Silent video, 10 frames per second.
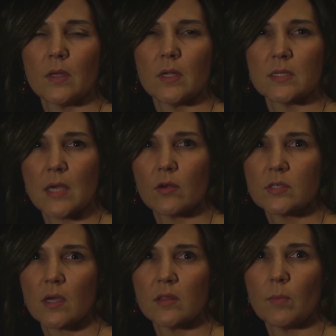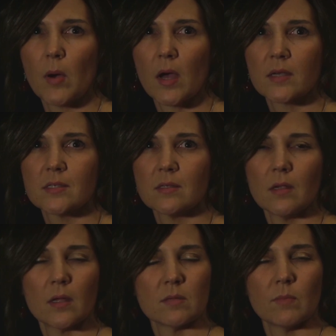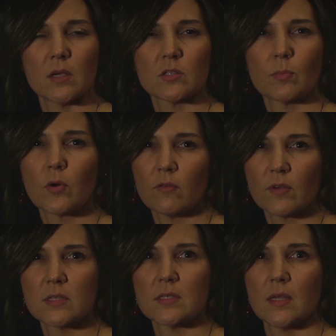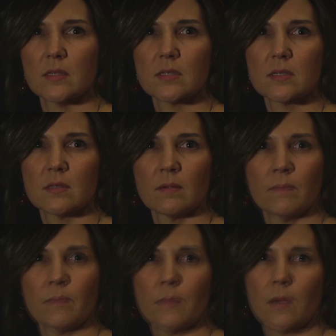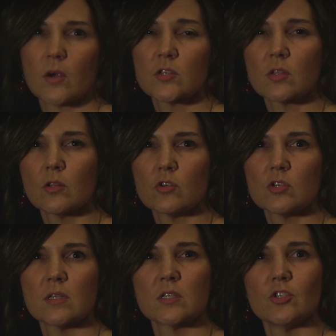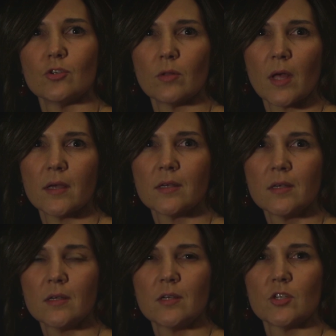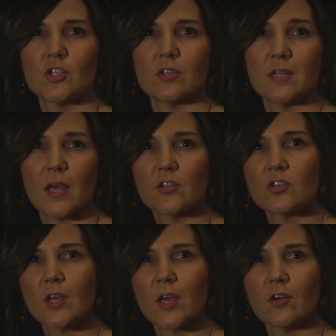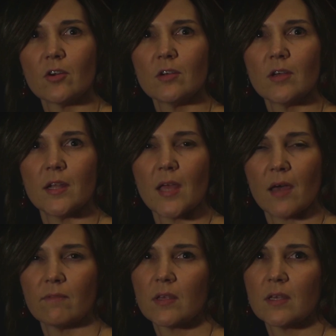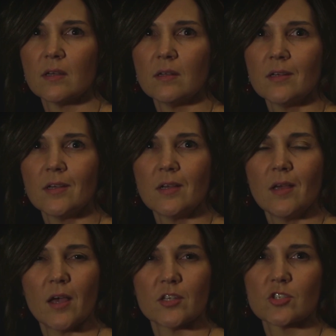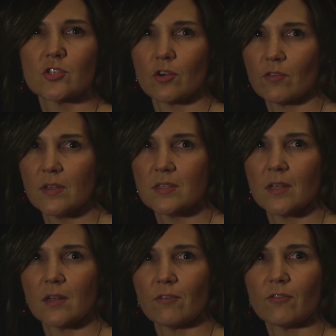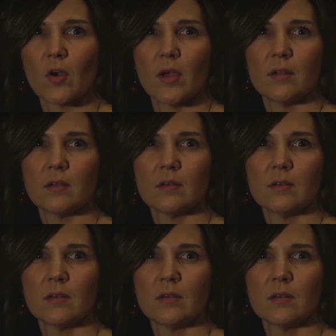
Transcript: It is outside the box, yet makes perfect sense. Our solution is a doula. She is an educator, an advocate, a servant, and a friend.